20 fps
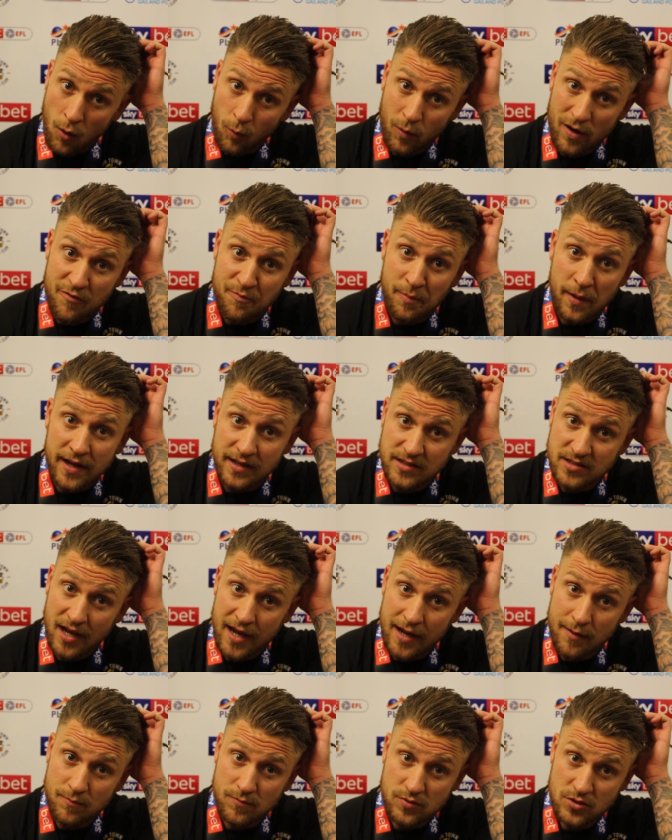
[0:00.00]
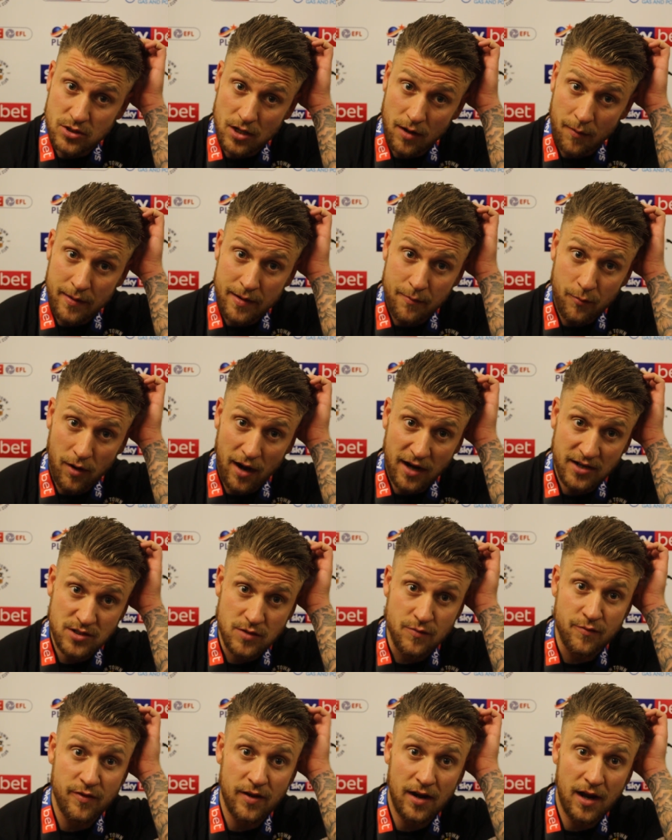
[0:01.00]
we've beat teams. I remember
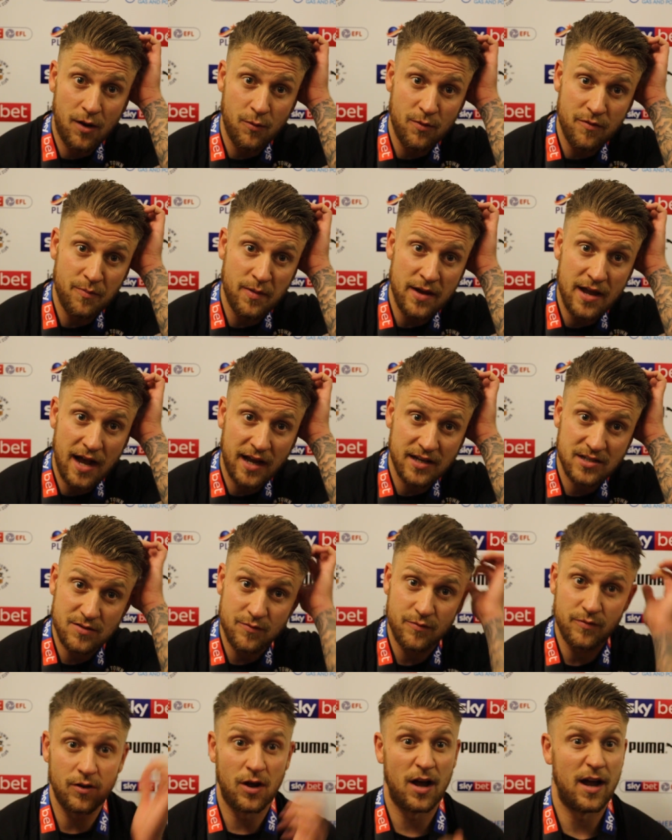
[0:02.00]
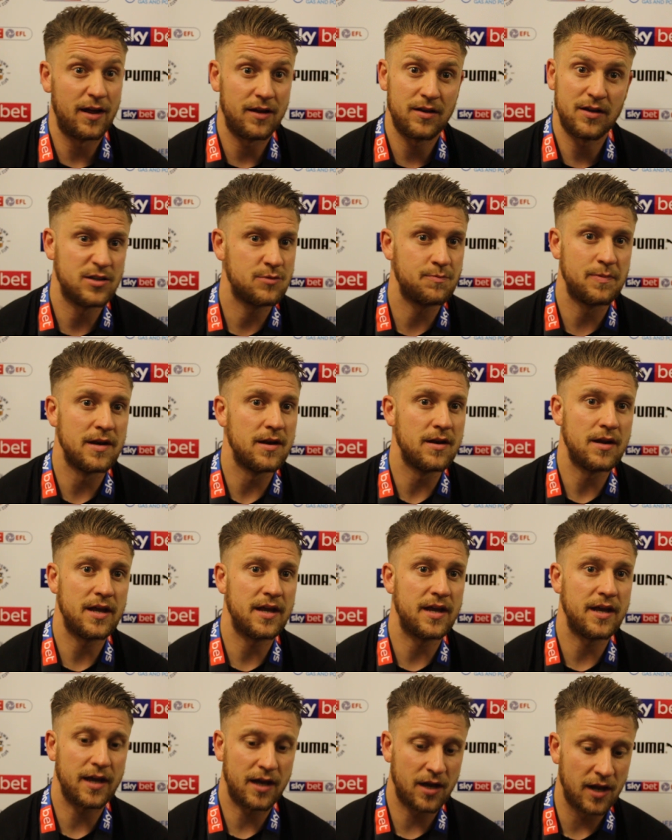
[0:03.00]
Aston Villa, we've beat Aston. Like it's been,
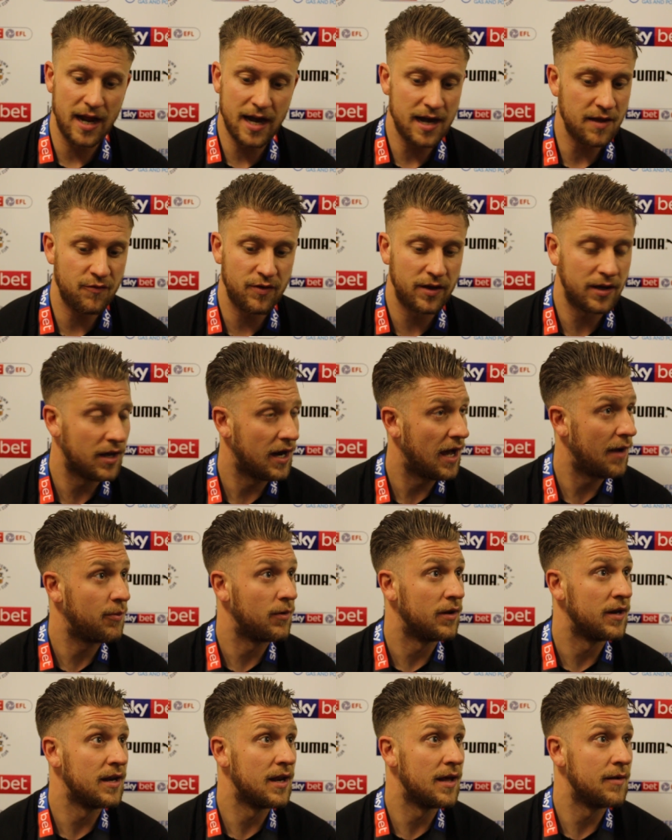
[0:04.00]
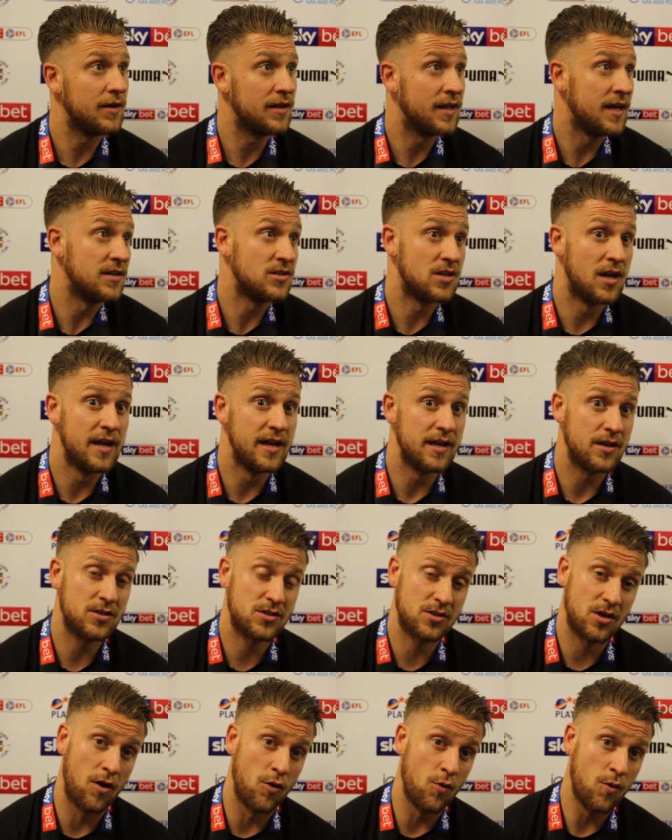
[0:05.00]
can anything can happen in these leagues.
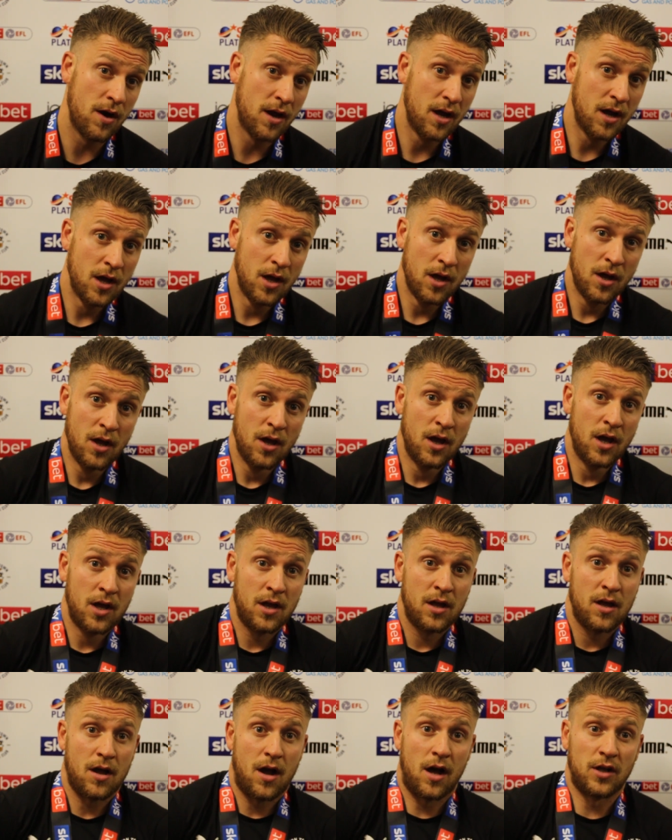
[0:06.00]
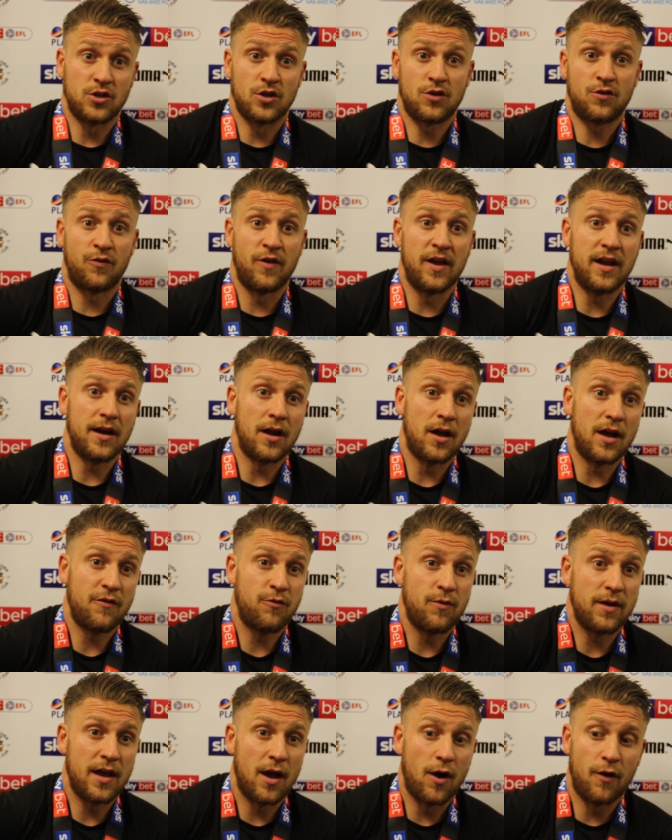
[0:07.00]
So I just think that if
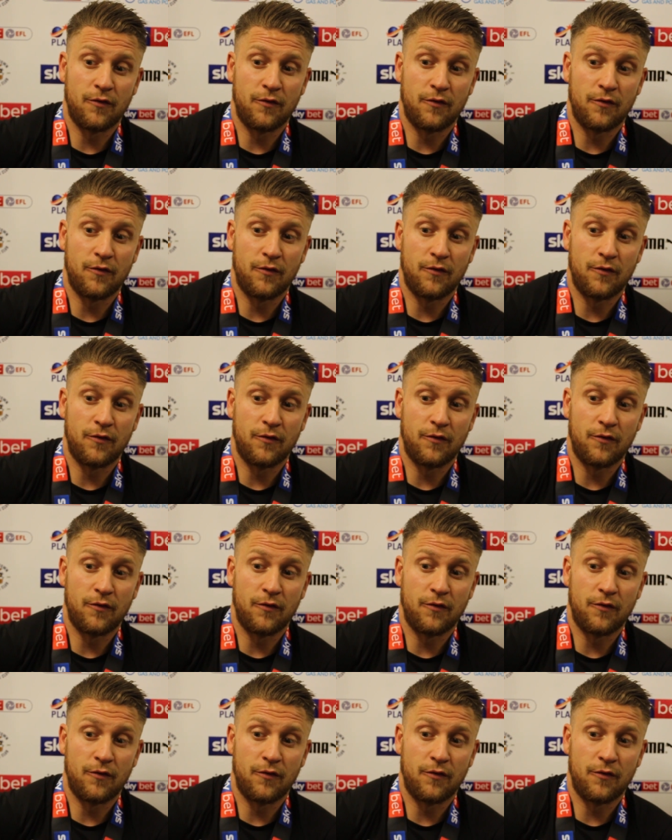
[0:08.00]
we get